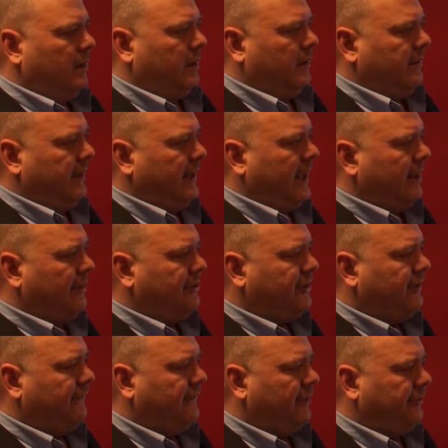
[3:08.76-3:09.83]
the LC
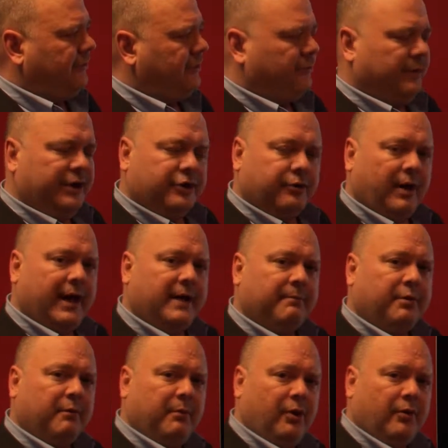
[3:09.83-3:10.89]
filters we try to
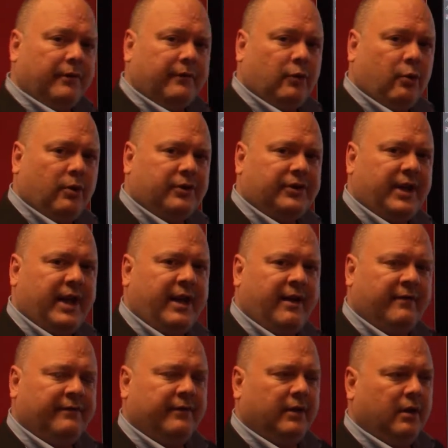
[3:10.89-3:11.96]
promote, of course, have